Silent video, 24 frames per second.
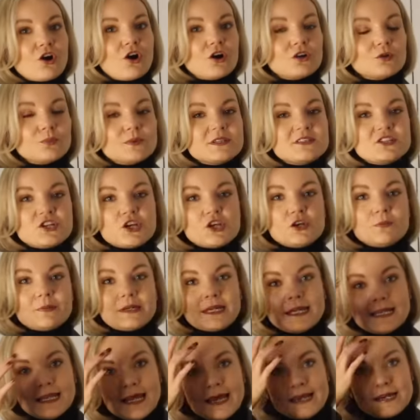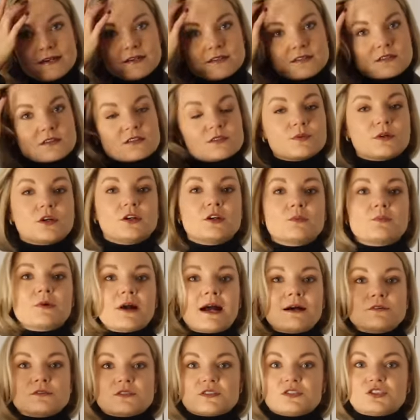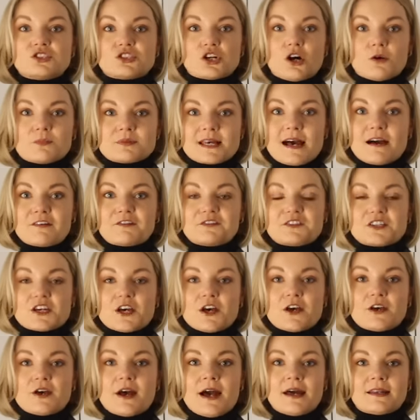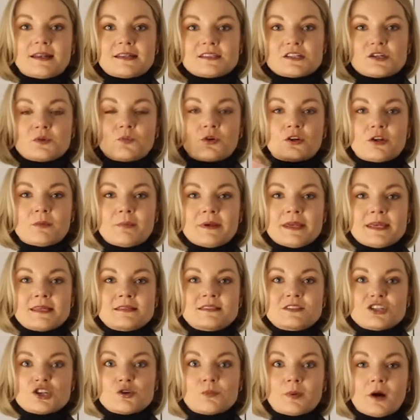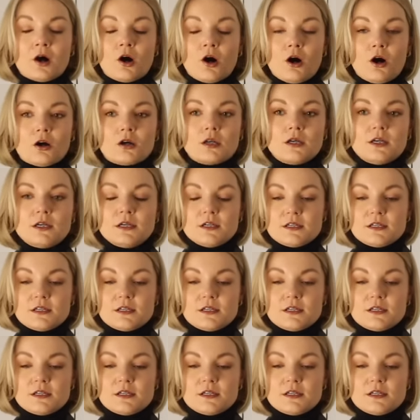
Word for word: gone with too many layers because we're gonna browse the shops after and I don't wanna be super hot.